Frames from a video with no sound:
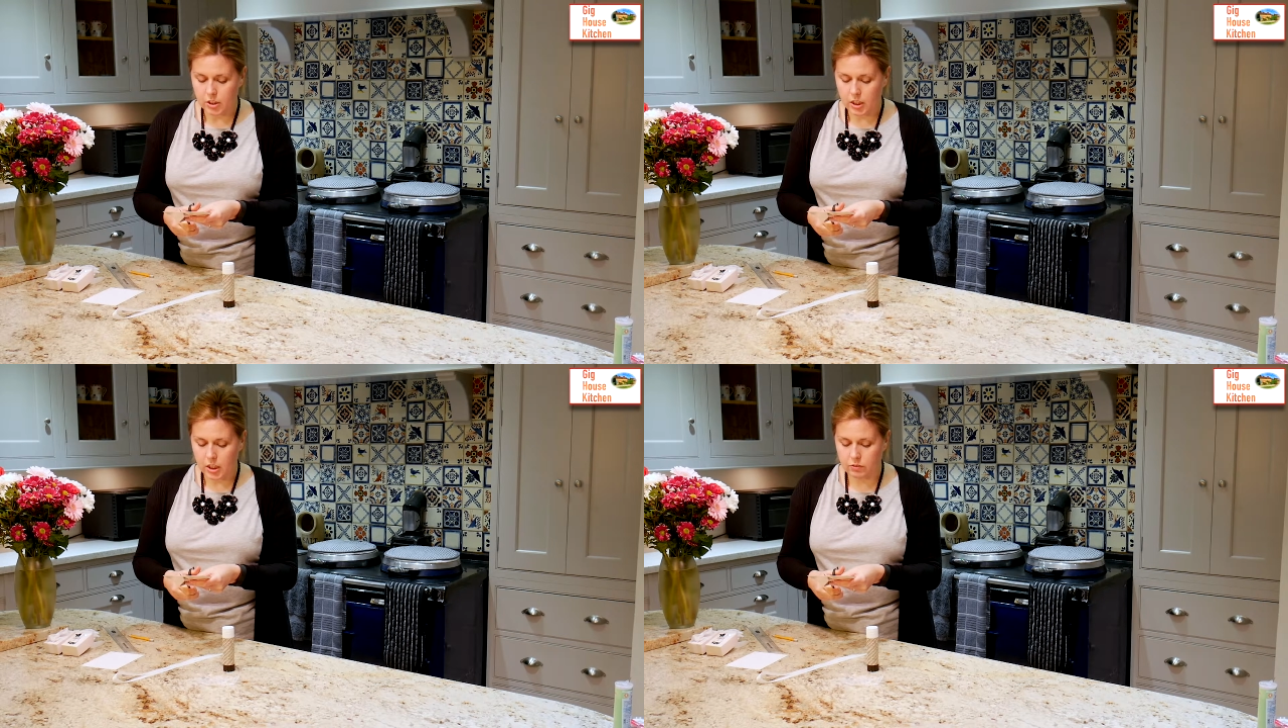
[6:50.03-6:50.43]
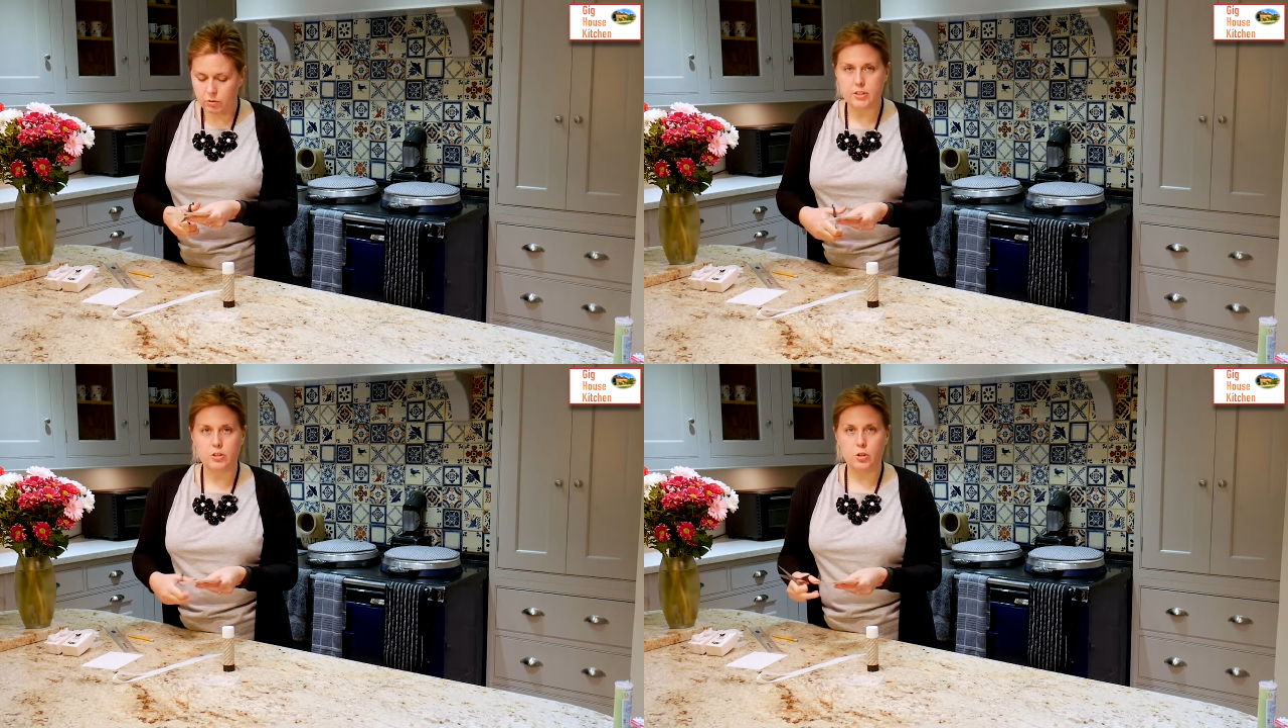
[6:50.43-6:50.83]

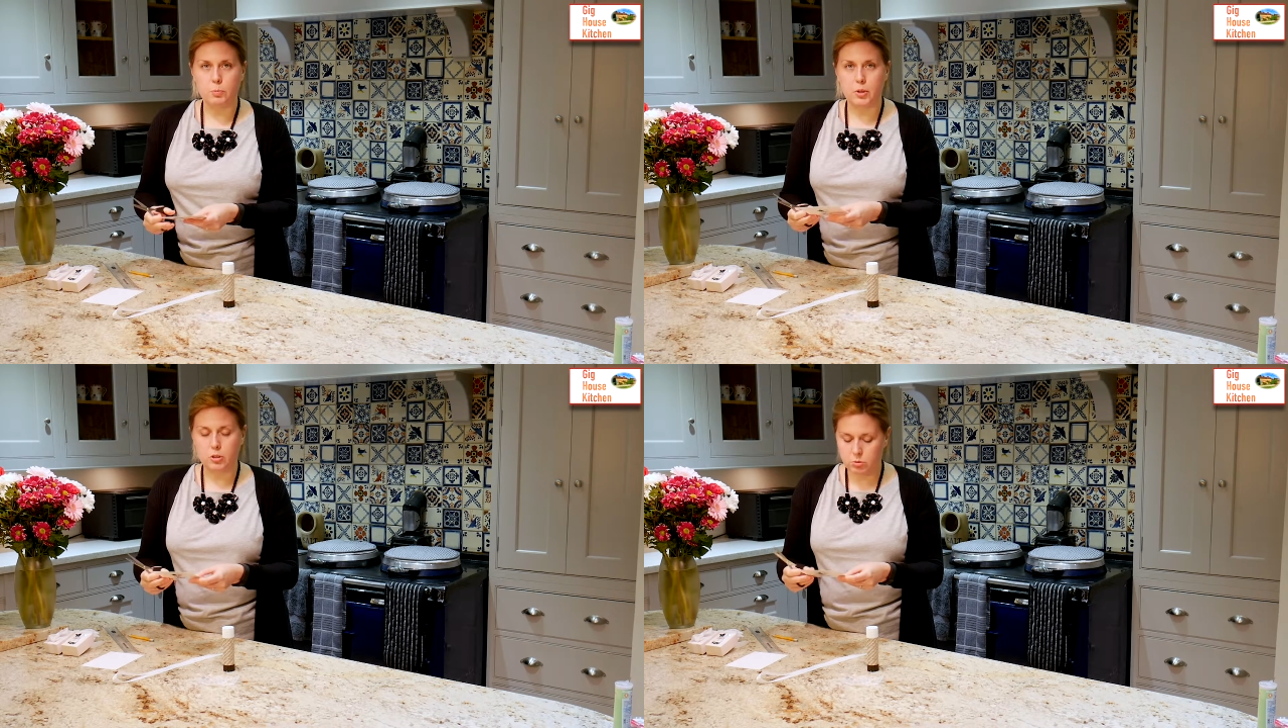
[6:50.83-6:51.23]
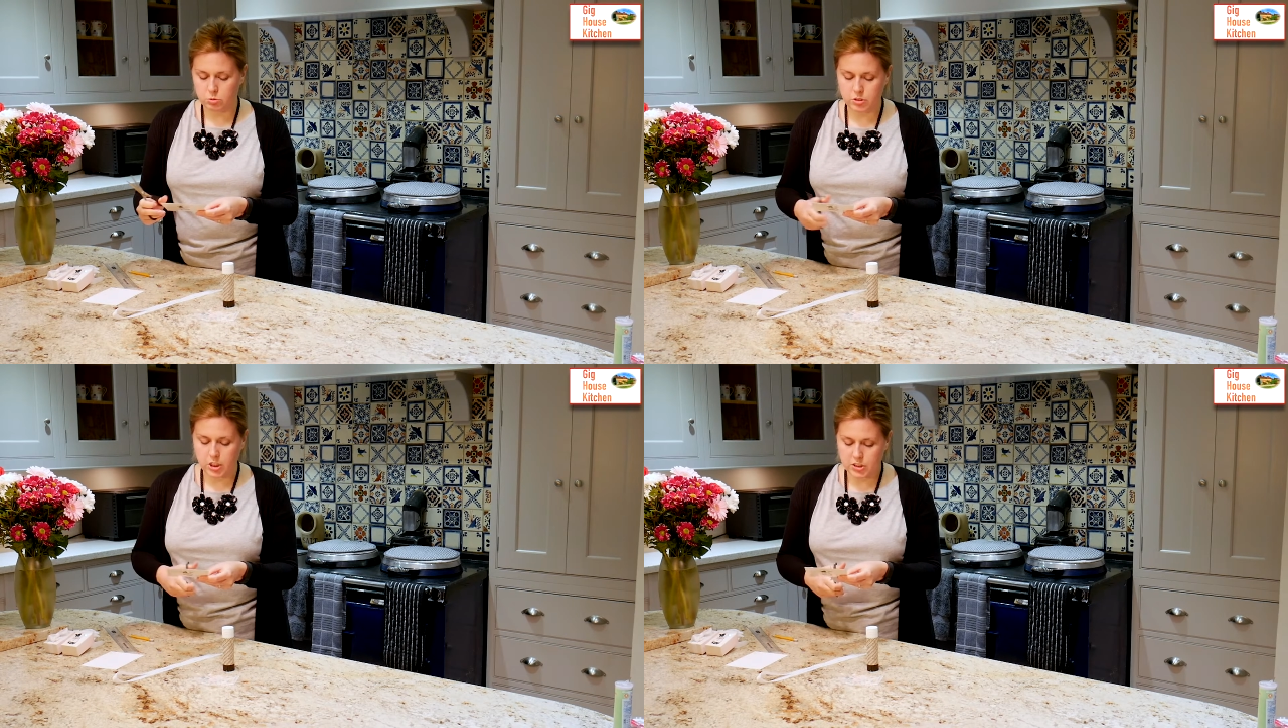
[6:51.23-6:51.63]
otherwise your box will
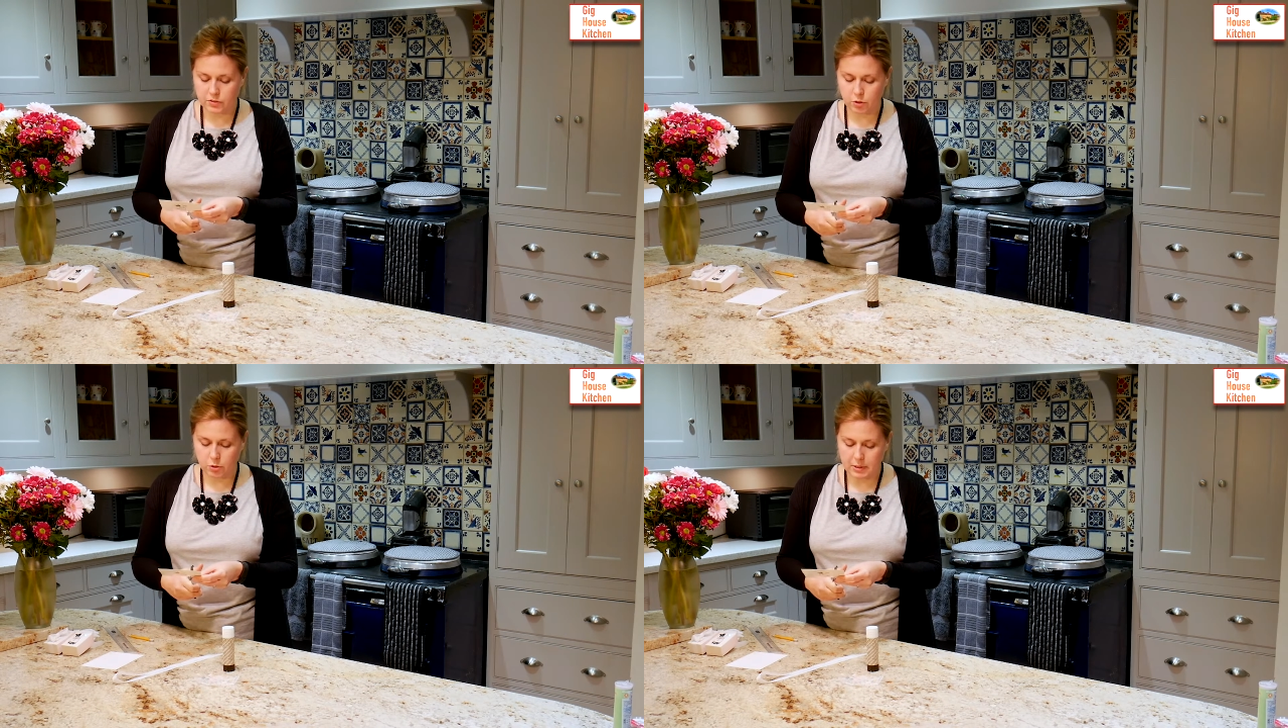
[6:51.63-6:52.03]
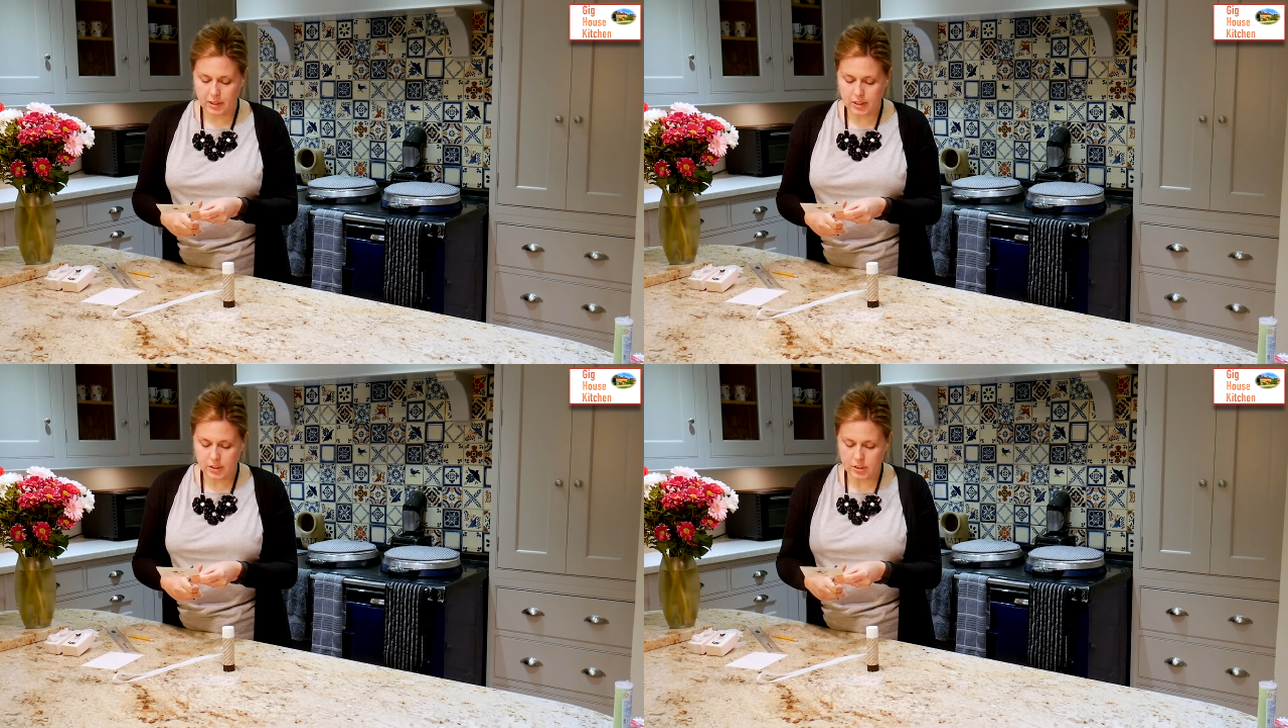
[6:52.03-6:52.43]
start to fall
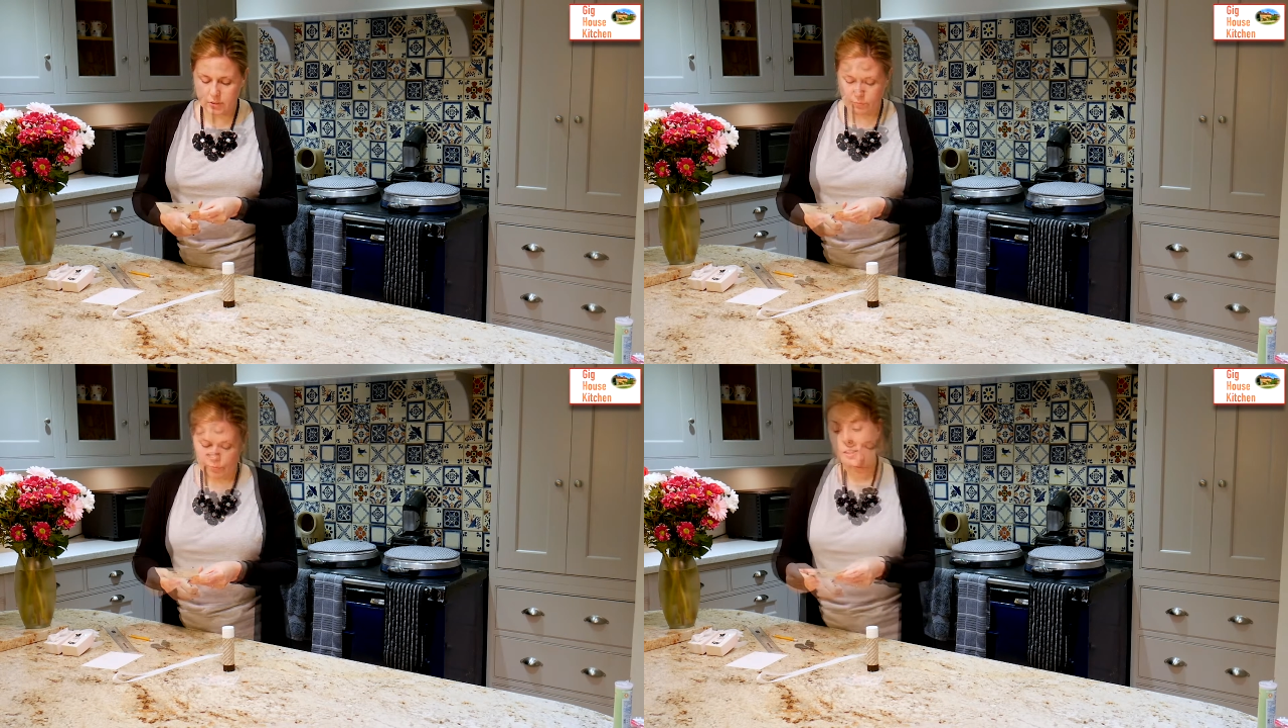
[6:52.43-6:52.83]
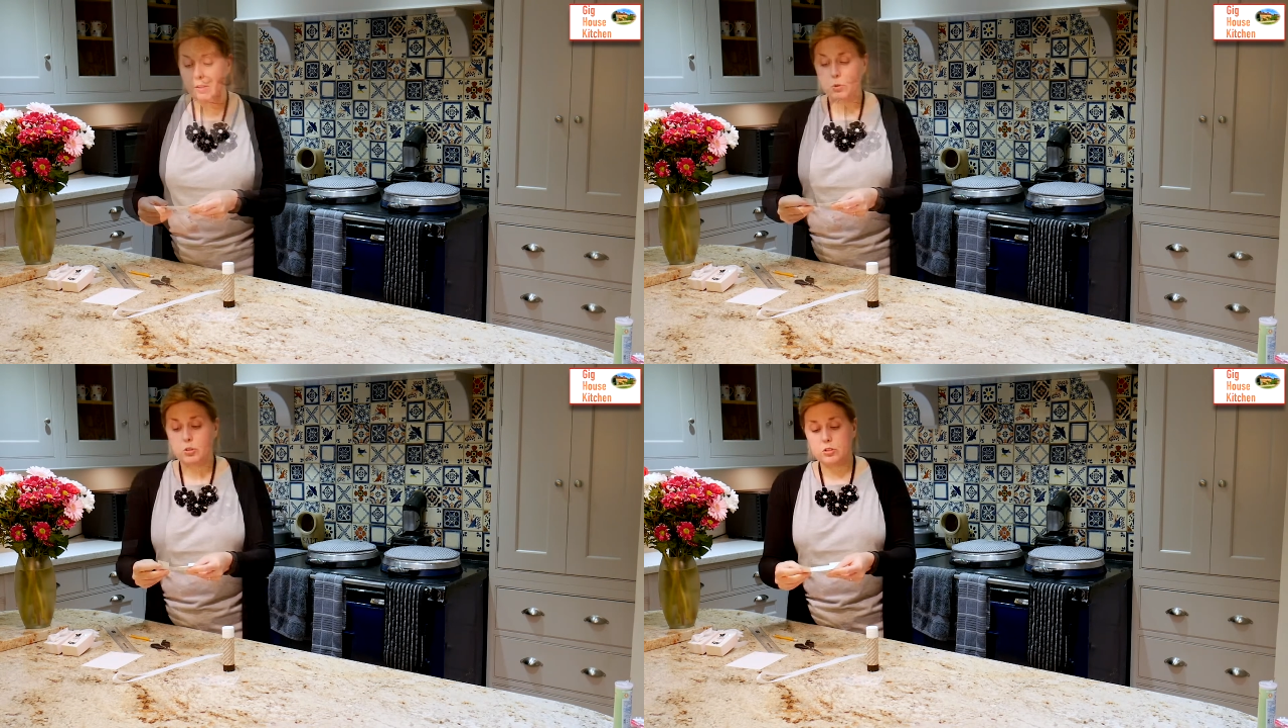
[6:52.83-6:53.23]
apart. And then
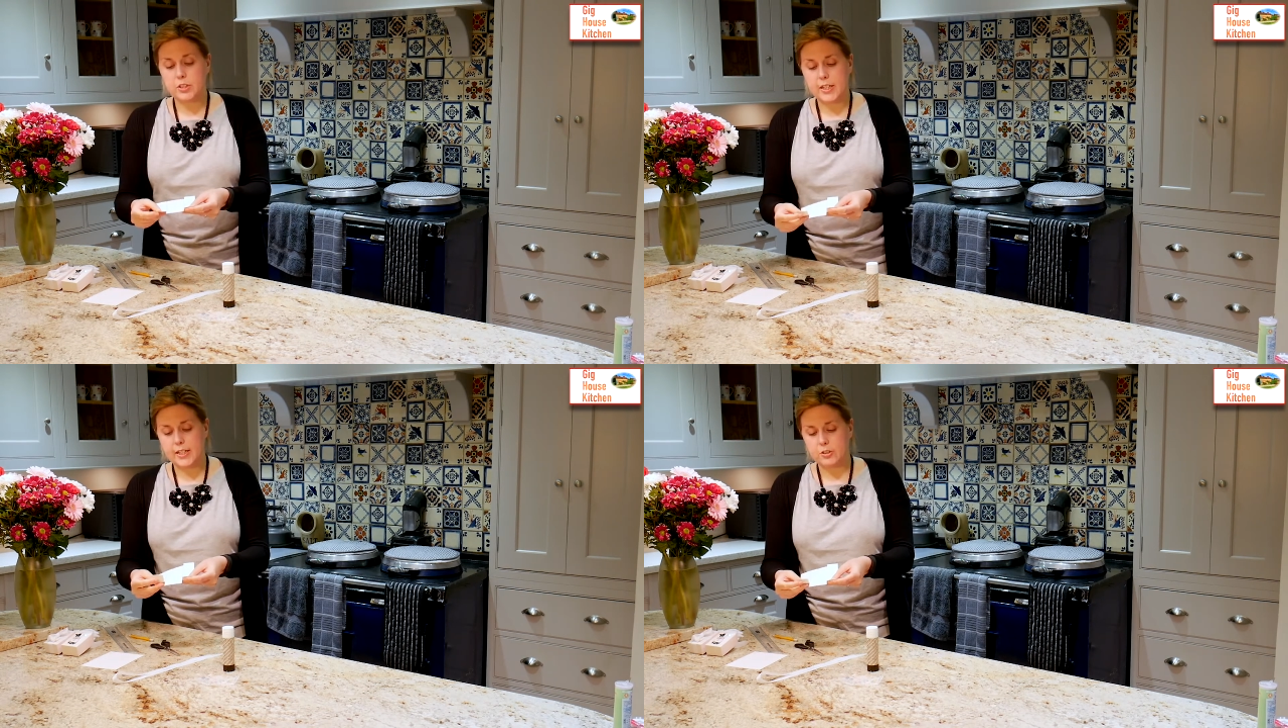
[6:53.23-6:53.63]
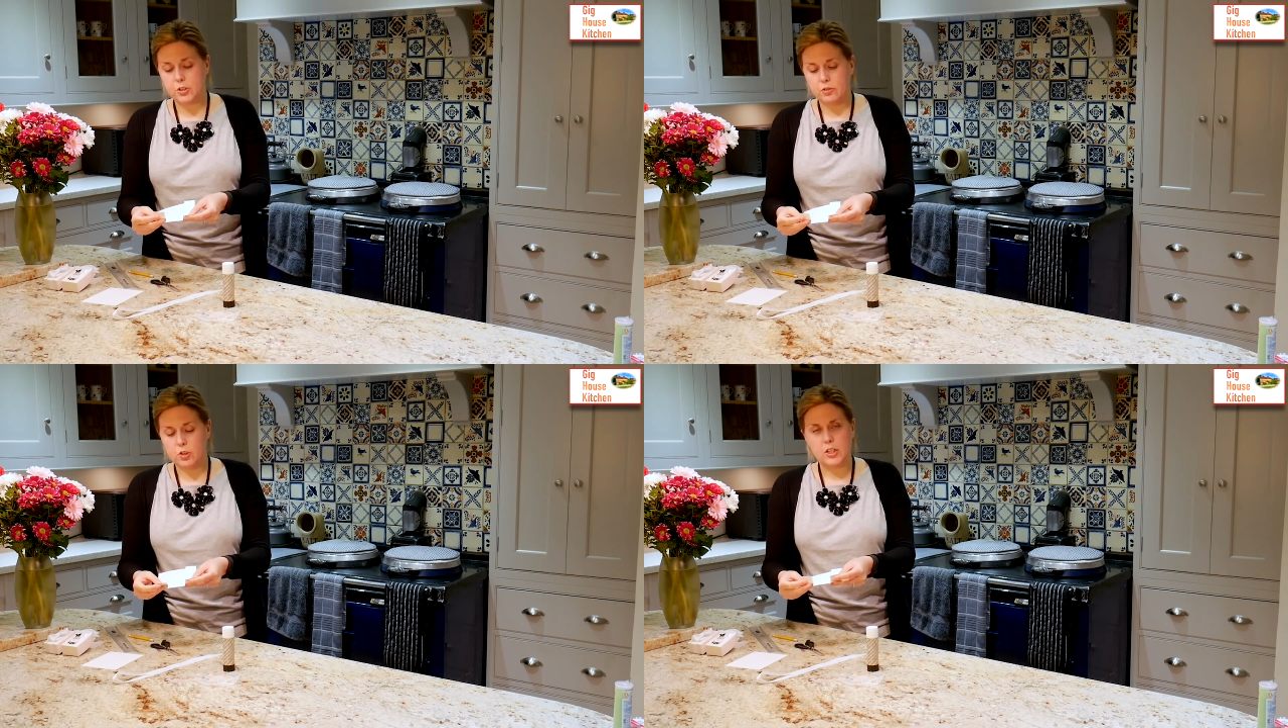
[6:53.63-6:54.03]
what you'll see is
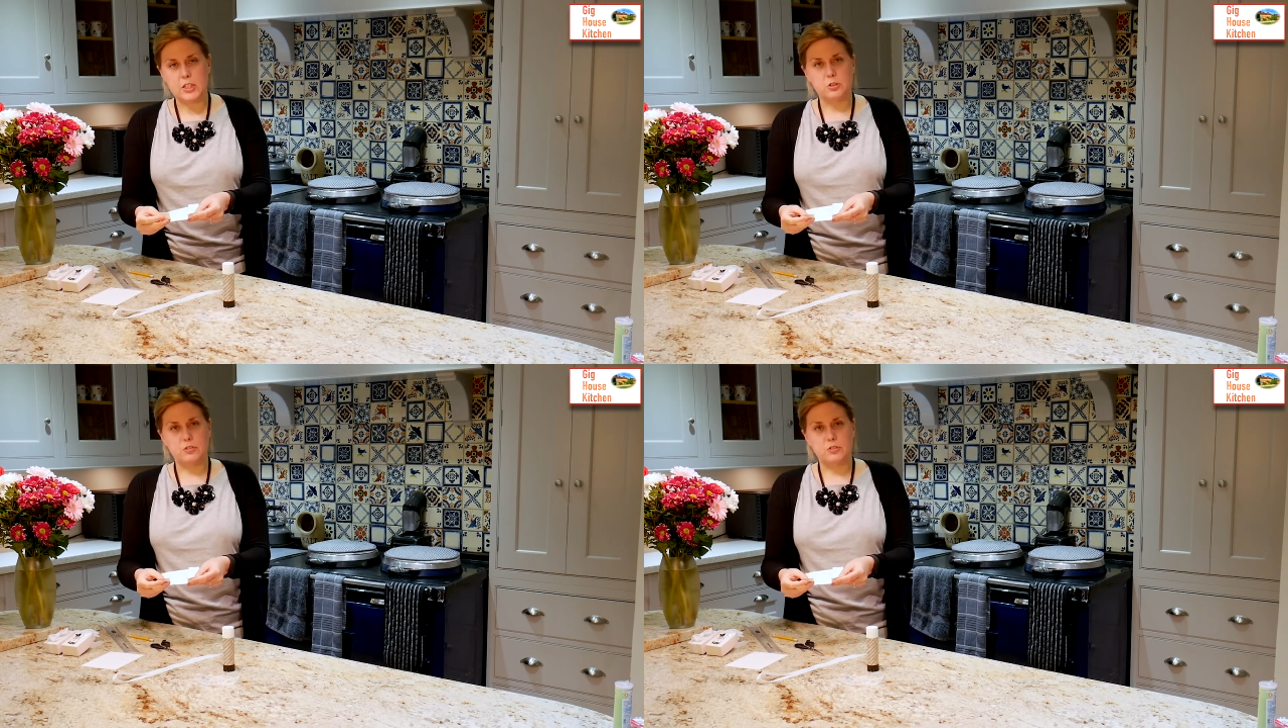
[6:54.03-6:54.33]
you've got little